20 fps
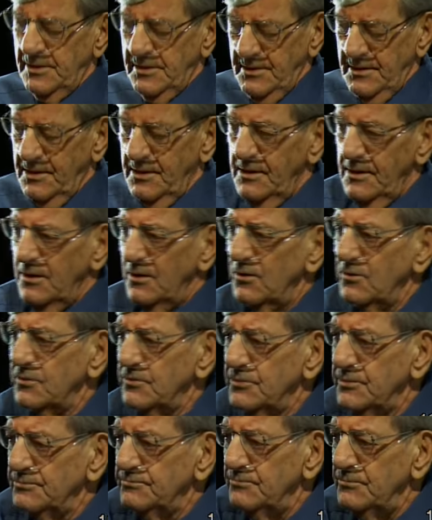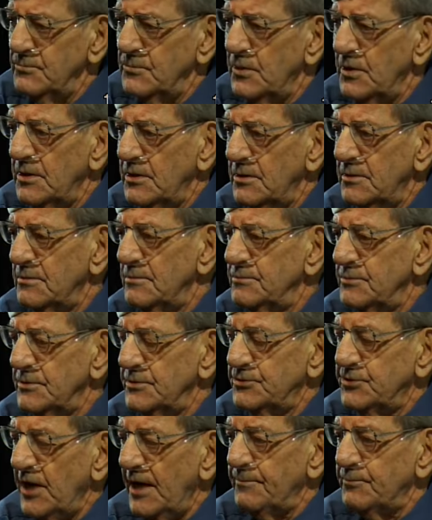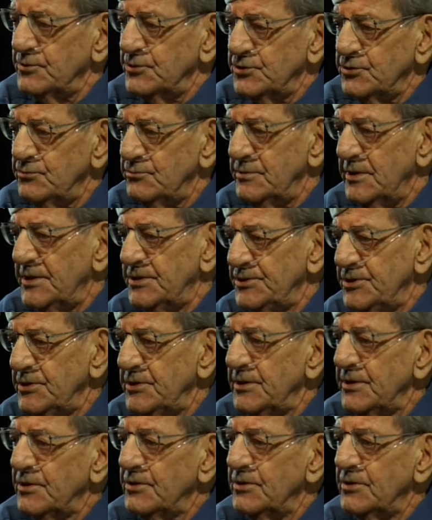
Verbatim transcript: or uh, the Jap was shooting at you, he couldn't hit